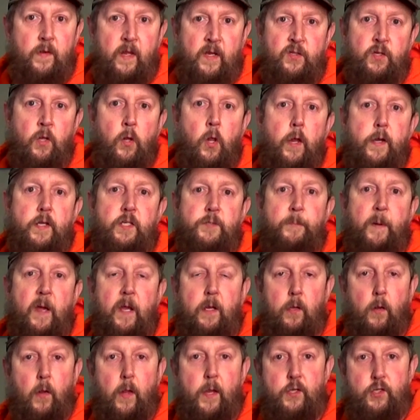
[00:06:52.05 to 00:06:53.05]
There's a lot of
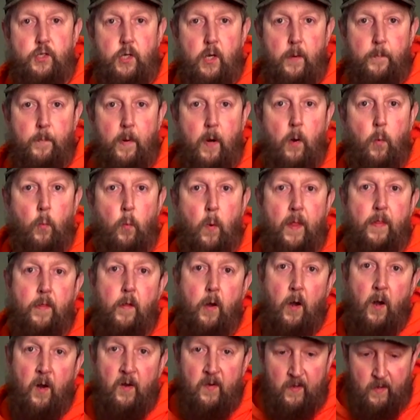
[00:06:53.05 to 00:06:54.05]
speculation about
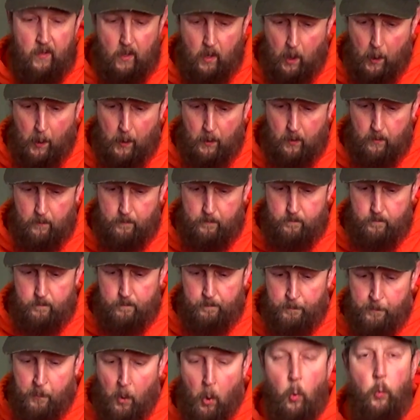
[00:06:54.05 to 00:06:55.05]
whether
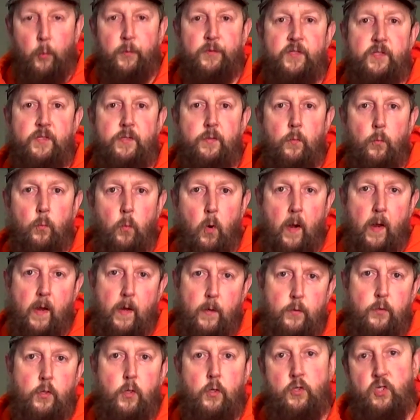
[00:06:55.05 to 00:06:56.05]
uh, bolts were
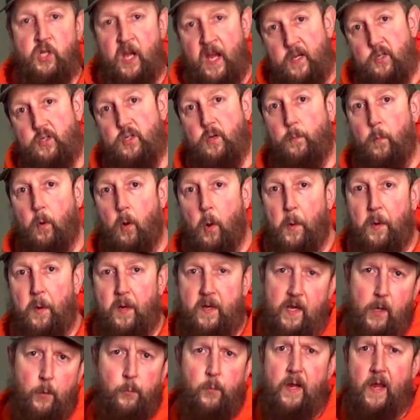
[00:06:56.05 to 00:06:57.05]
interchangeable.
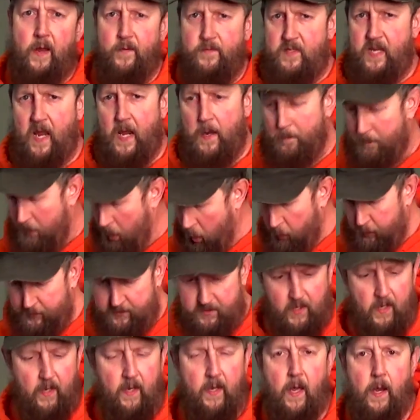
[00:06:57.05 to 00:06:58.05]
Again, we have 10
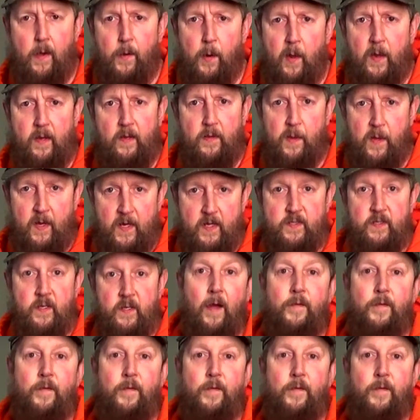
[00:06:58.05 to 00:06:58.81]
bolts in a gun like this.